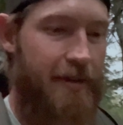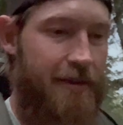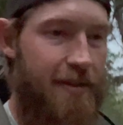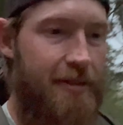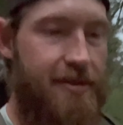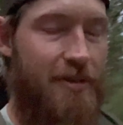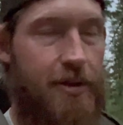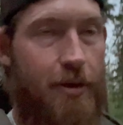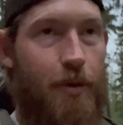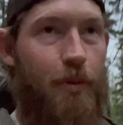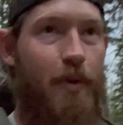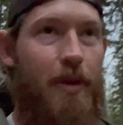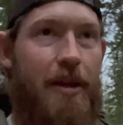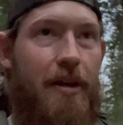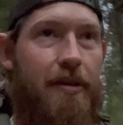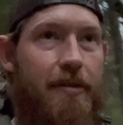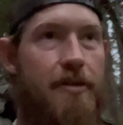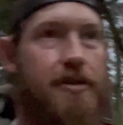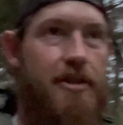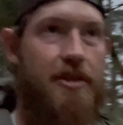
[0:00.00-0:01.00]
So we
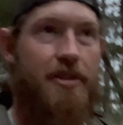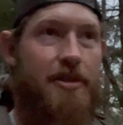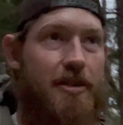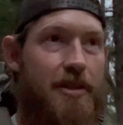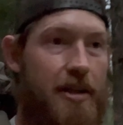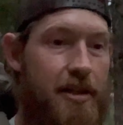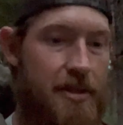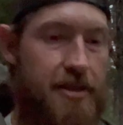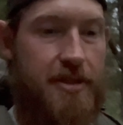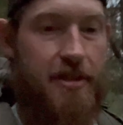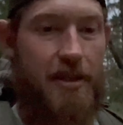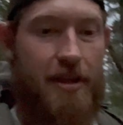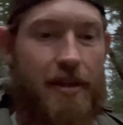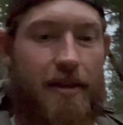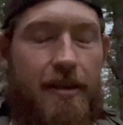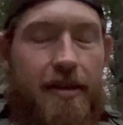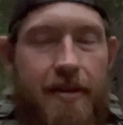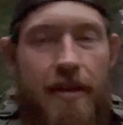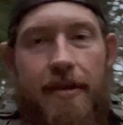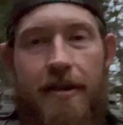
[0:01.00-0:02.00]
are just gonna
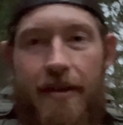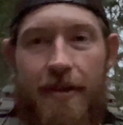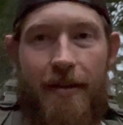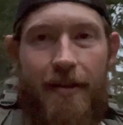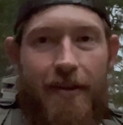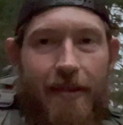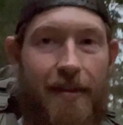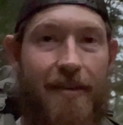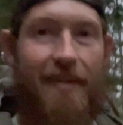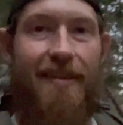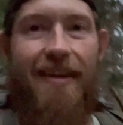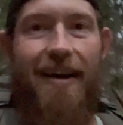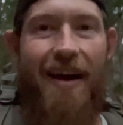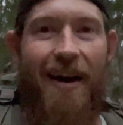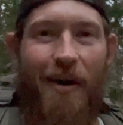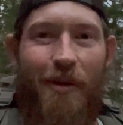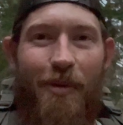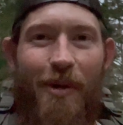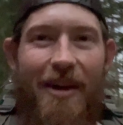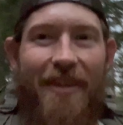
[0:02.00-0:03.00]
see
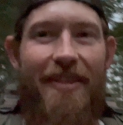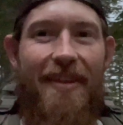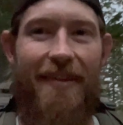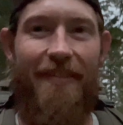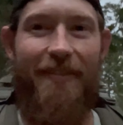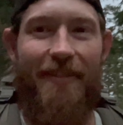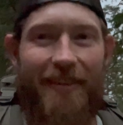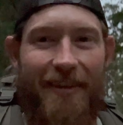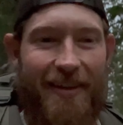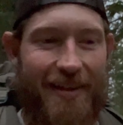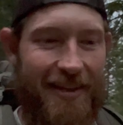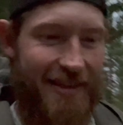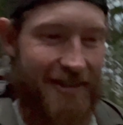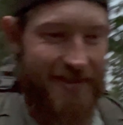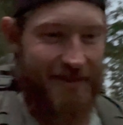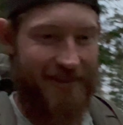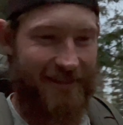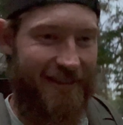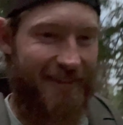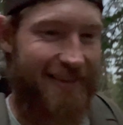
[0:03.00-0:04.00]
how wet that really
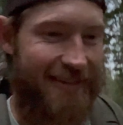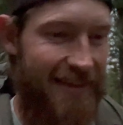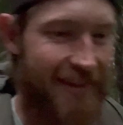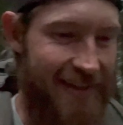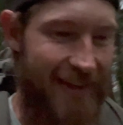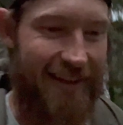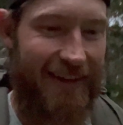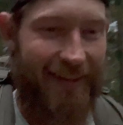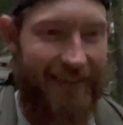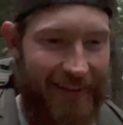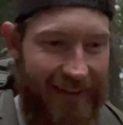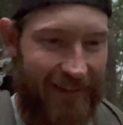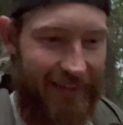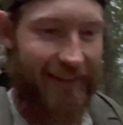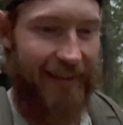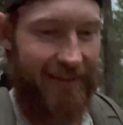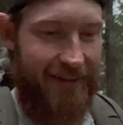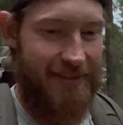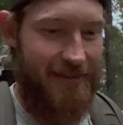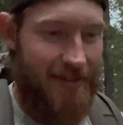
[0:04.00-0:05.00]
is, I
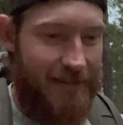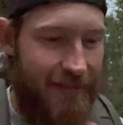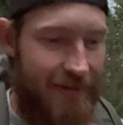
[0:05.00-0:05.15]
guess.